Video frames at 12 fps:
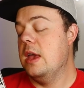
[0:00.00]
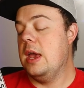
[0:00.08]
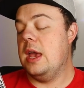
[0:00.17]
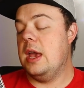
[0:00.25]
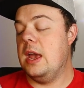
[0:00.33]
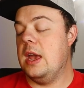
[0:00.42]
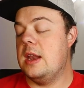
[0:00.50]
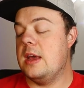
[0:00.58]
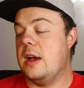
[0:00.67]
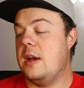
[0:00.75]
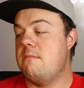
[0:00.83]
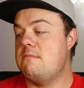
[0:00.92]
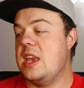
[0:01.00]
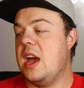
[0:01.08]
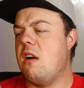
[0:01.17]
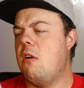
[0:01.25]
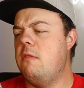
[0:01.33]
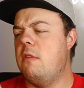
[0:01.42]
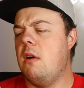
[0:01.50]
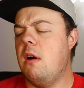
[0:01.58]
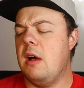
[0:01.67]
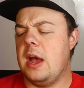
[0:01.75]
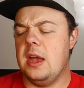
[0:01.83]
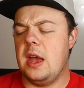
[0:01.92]
And um, yeah,
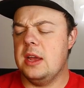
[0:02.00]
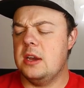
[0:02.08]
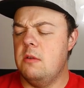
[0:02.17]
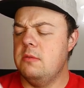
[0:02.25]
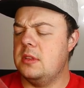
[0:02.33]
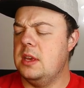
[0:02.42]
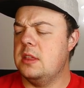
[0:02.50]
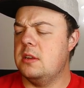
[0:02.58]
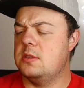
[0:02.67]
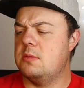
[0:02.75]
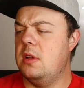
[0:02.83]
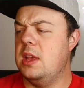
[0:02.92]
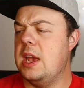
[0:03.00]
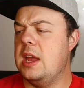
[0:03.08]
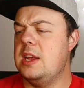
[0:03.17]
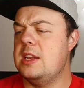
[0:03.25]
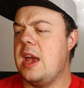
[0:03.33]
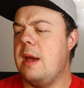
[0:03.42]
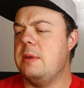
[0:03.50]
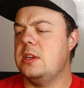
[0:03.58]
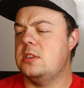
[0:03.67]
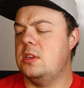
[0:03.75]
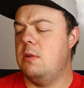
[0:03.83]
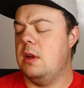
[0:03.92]
overall, I, I don't think there's really any
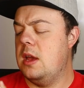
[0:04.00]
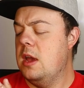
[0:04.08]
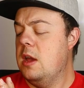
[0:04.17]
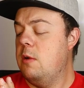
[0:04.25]
damage to it,